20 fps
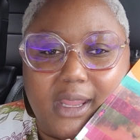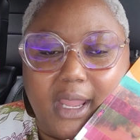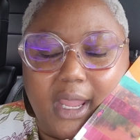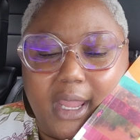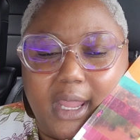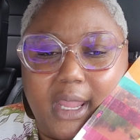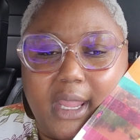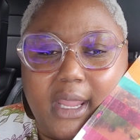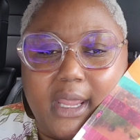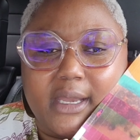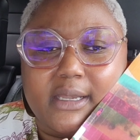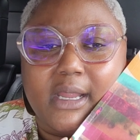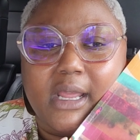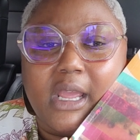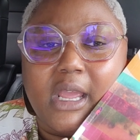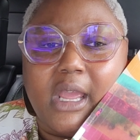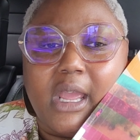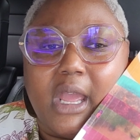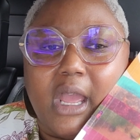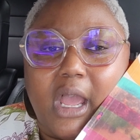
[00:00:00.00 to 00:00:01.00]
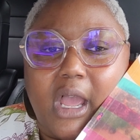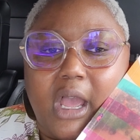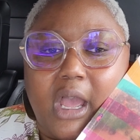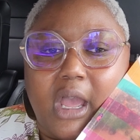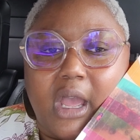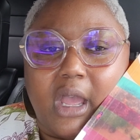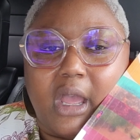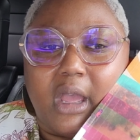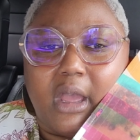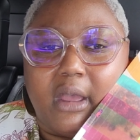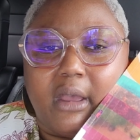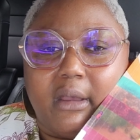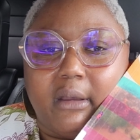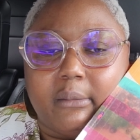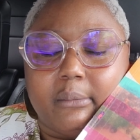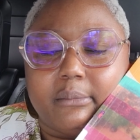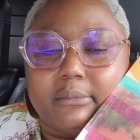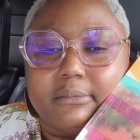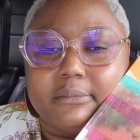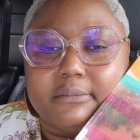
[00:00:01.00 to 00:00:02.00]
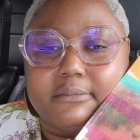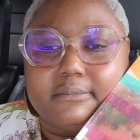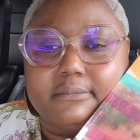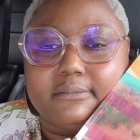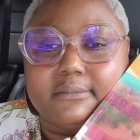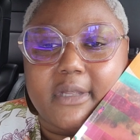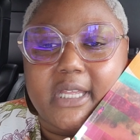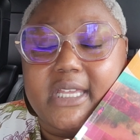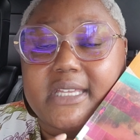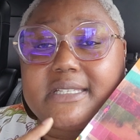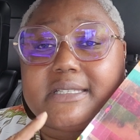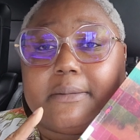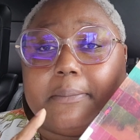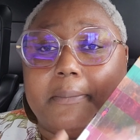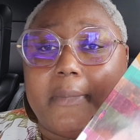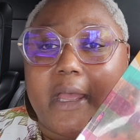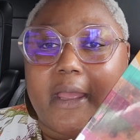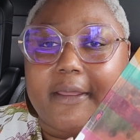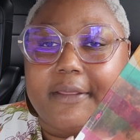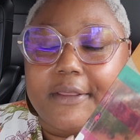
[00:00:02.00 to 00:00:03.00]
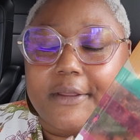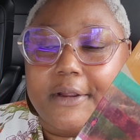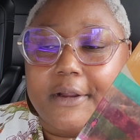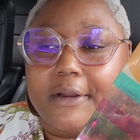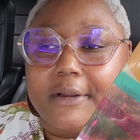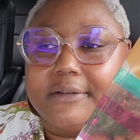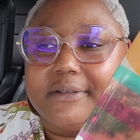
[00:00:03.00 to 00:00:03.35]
and um his mother.